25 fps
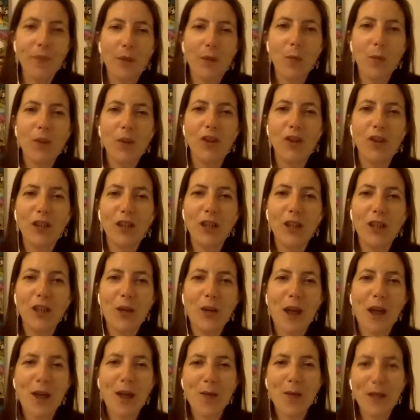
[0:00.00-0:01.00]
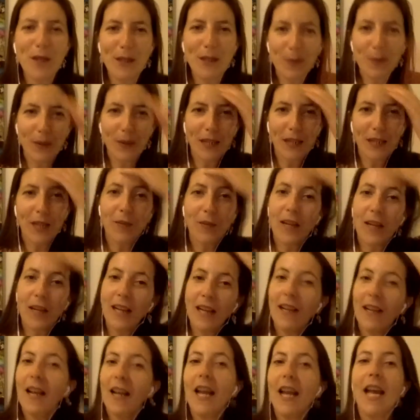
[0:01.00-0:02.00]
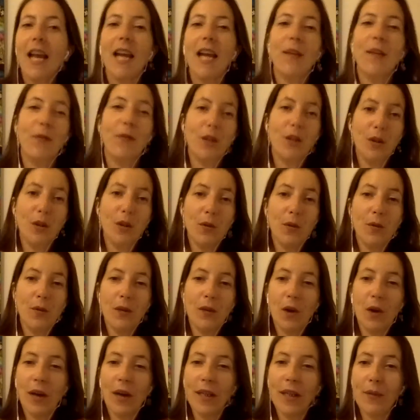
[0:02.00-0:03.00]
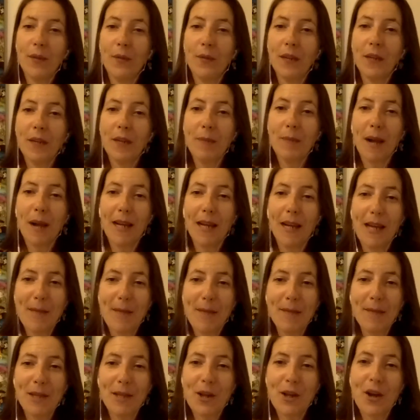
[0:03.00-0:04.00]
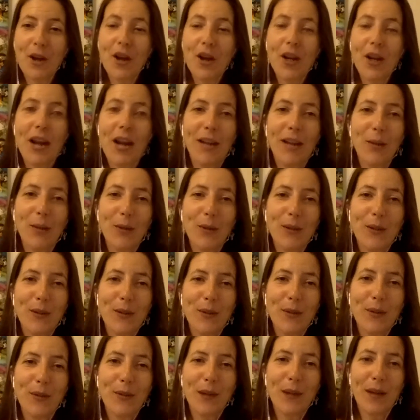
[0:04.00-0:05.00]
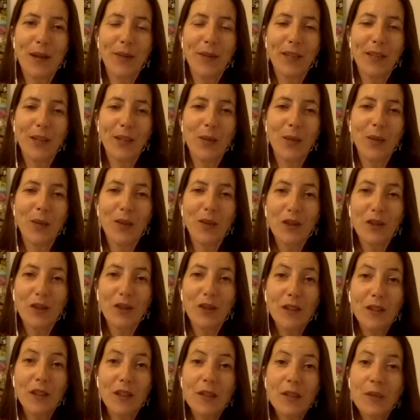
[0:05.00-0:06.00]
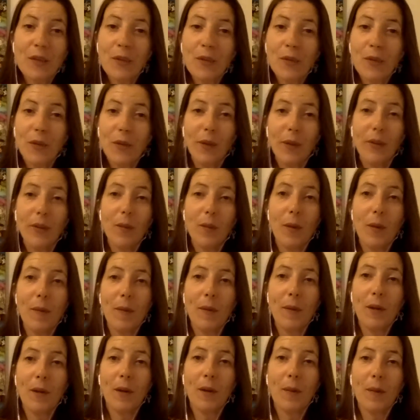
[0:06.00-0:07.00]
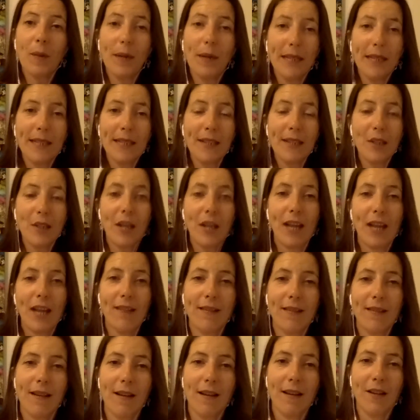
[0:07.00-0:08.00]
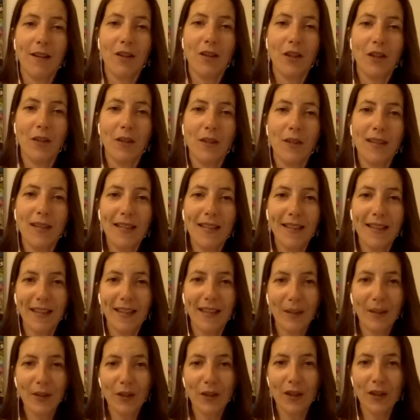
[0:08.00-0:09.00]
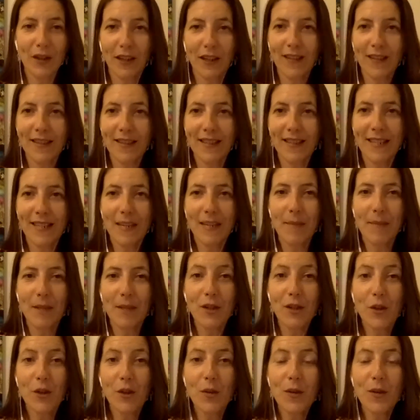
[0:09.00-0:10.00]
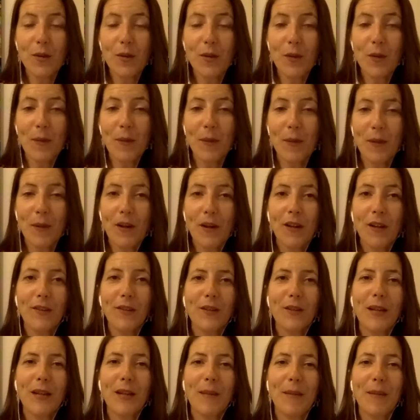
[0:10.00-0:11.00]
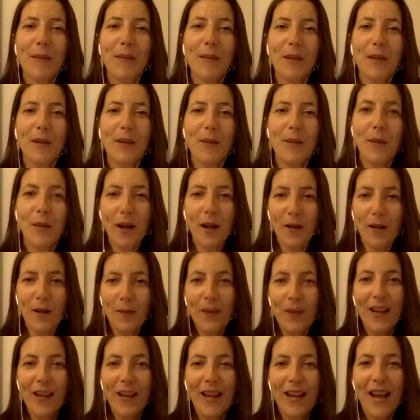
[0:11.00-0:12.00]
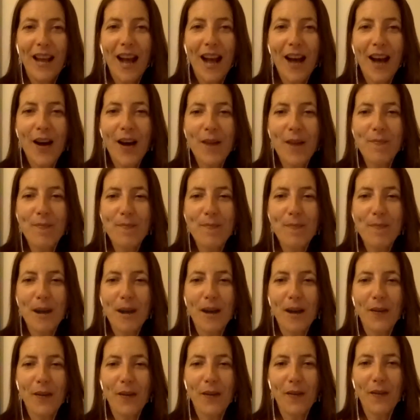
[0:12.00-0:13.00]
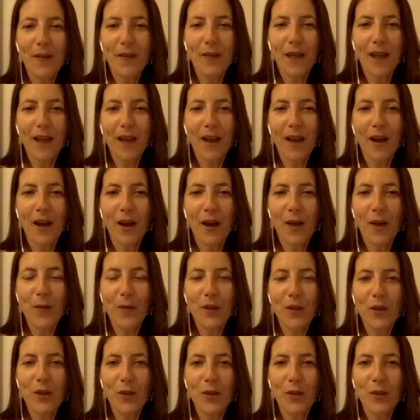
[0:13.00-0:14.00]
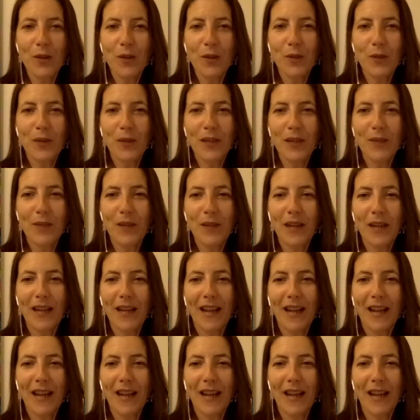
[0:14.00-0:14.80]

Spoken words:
wishing you a wonderful evening. If you've got any feedback, let me know. And also if you have any questions at all following the webinar, please do get in touch. And if there's anything else you'd like to see me do as a webinar, do let me know as well. But other than that, I wish you a wonderful evening,